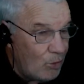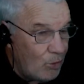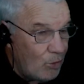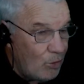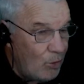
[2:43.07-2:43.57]

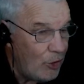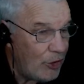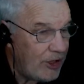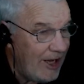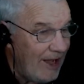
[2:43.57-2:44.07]

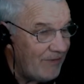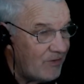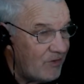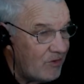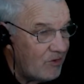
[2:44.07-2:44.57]
work out
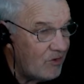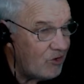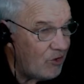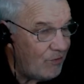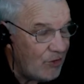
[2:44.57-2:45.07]
the
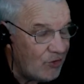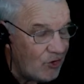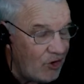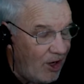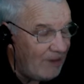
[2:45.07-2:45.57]
difference
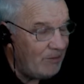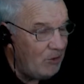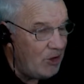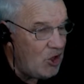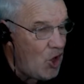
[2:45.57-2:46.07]
in height, but
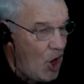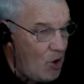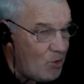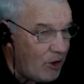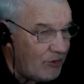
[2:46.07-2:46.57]
we
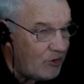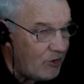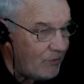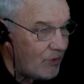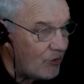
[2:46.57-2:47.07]
know what the
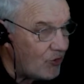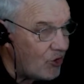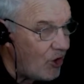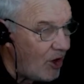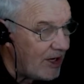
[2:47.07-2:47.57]
difference in
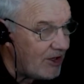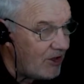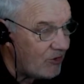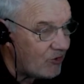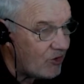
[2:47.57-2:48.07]
height
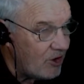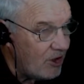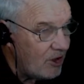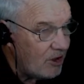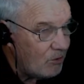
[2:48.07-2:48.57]
is.
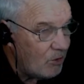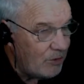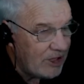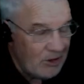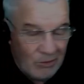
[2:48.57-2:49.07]
Well,
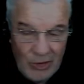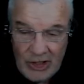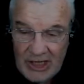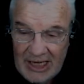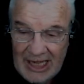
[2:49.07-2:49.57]
we can work
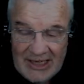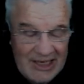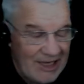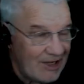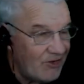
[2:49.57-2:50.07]
it out
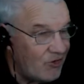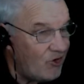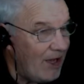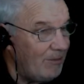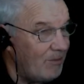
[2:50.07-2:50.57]
here, the
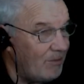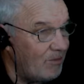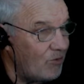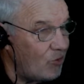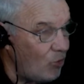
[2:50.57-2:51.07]
same
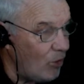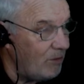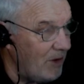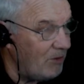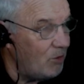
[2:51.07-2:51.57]
story,
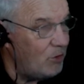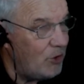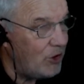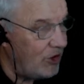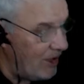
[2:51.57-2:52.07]
but we'll
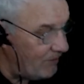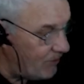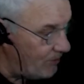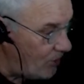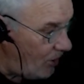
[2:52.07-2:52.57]
work it out
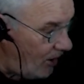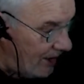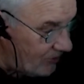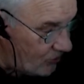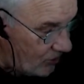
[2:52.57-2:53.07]
from the
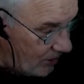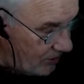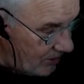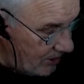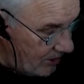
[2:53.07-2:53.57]
height. So
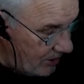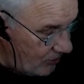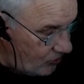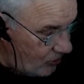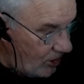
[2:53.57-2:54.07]

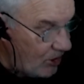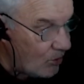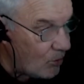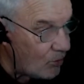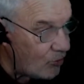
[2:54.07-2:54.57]
it's
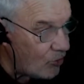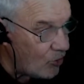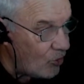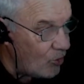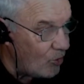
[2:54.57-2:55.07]
equal
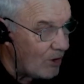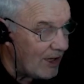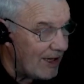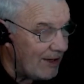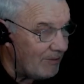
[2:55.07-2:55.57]

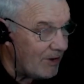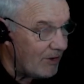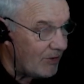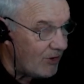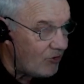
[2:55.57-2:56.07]
to
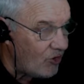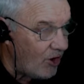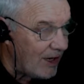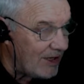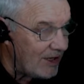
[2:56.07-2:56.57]
this
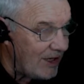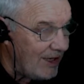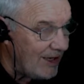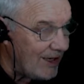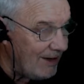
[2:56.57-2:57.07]
height
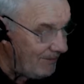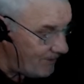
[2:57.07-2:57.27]
here